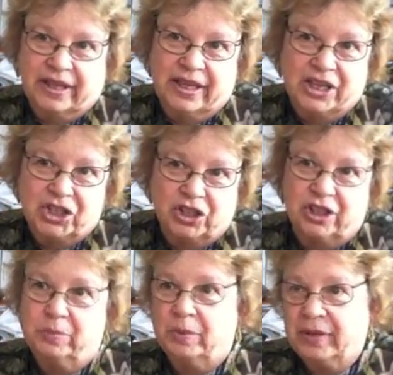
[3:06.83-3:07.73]

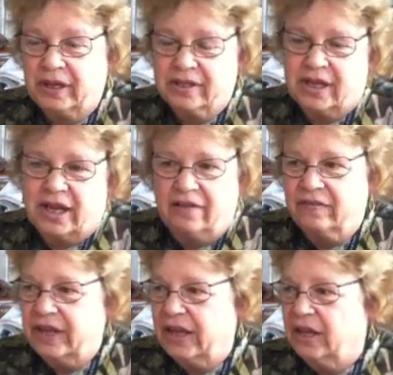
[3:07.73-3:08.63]
initially, but because I
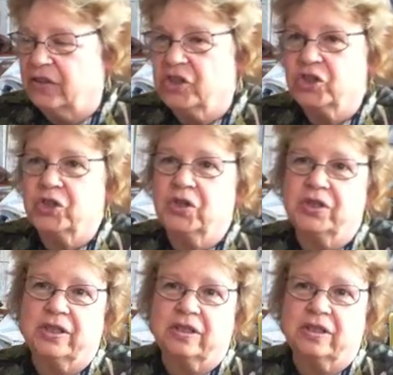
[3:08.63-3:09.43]
have health insurance,